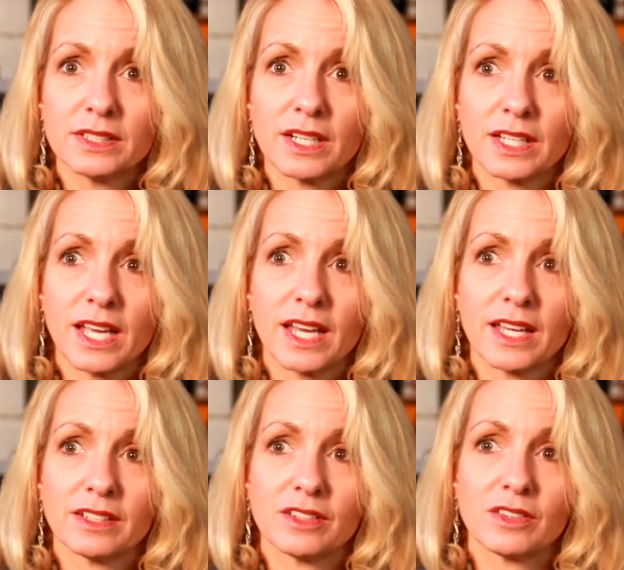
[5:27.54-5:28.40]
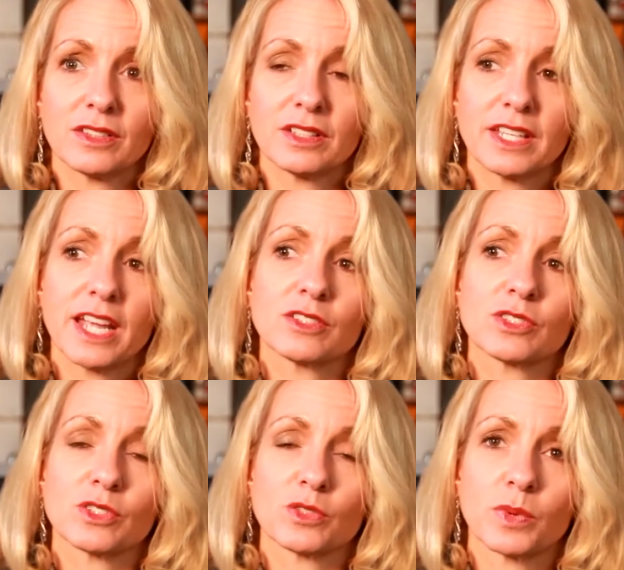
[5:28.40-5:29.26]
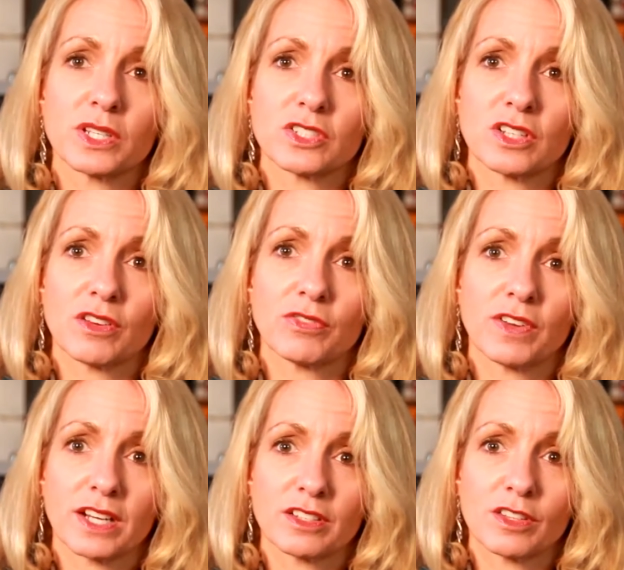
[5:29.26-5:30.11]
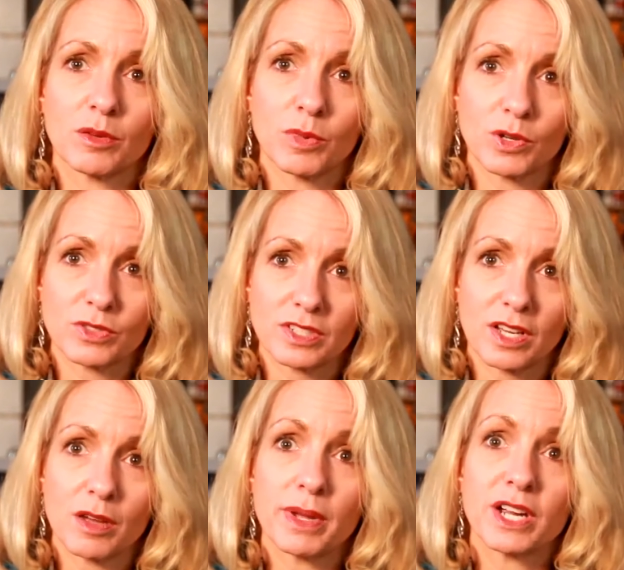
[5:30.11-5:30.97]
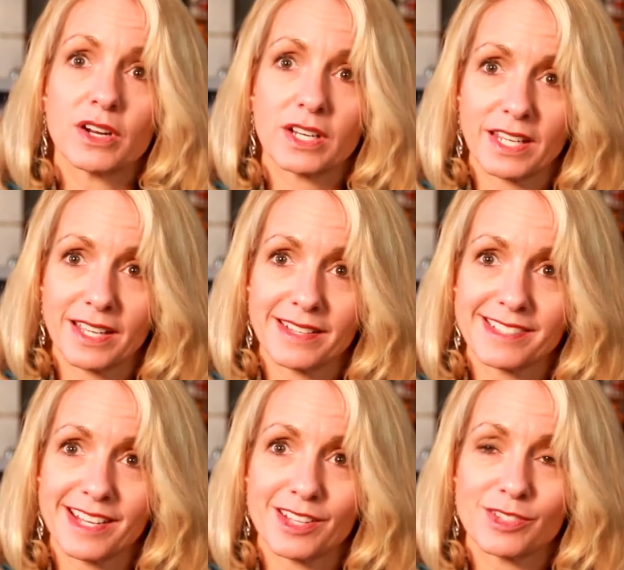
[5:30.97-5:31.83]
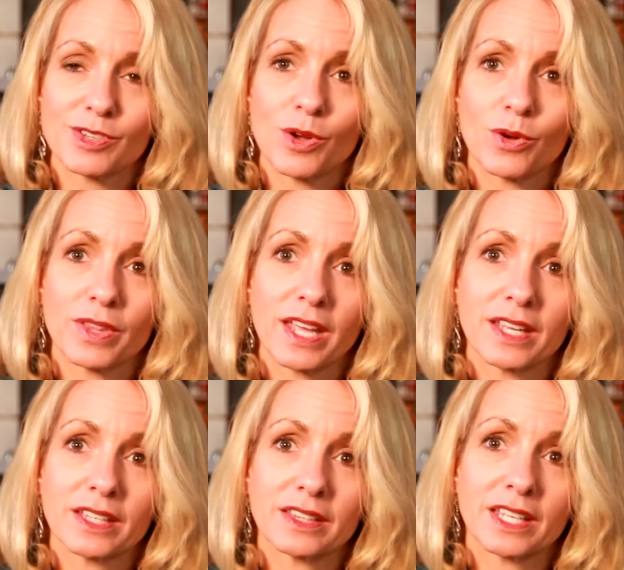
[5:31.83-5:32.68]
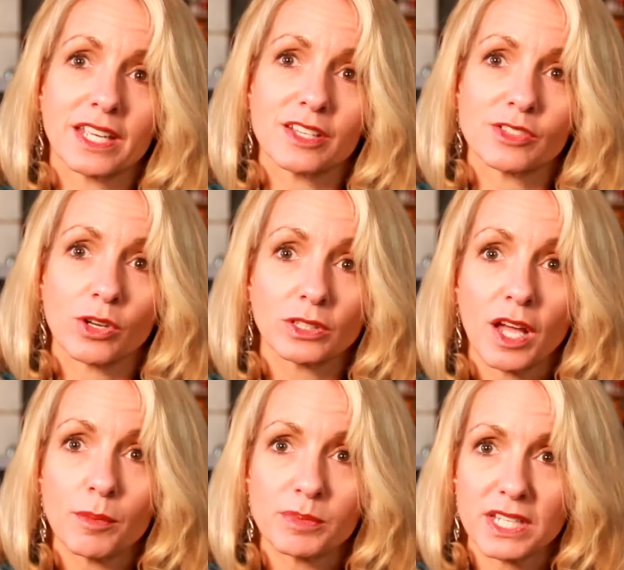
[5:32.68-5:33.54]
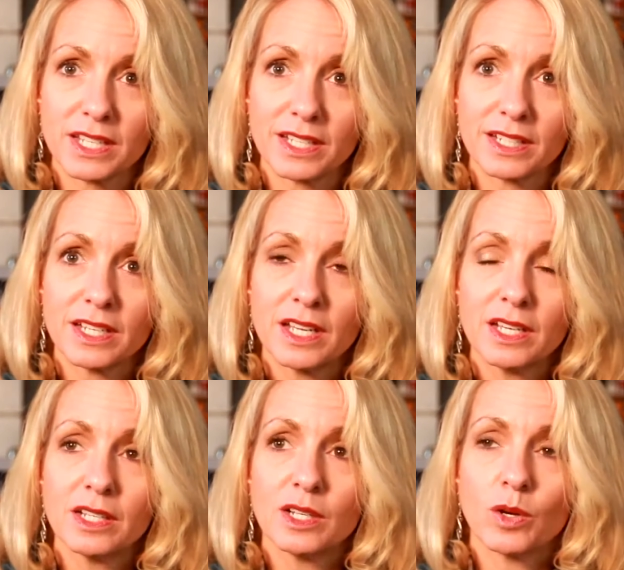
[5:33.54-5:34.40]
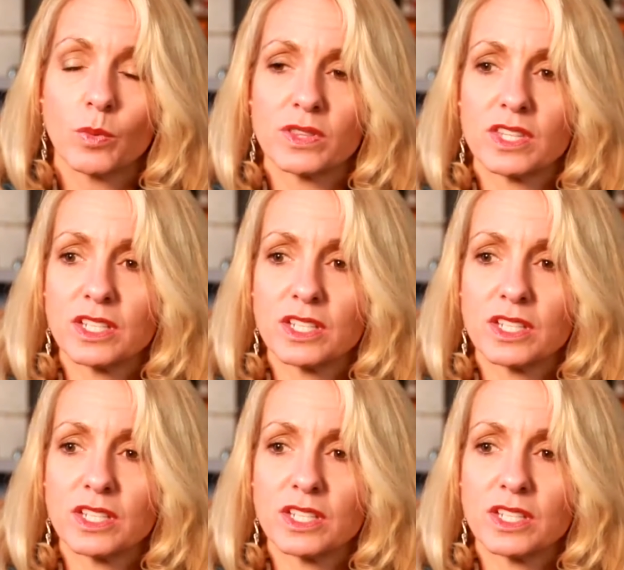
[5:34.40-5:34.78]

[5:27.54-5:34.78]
again, cancers which affect the most Americans. And so the kids are lumped in with the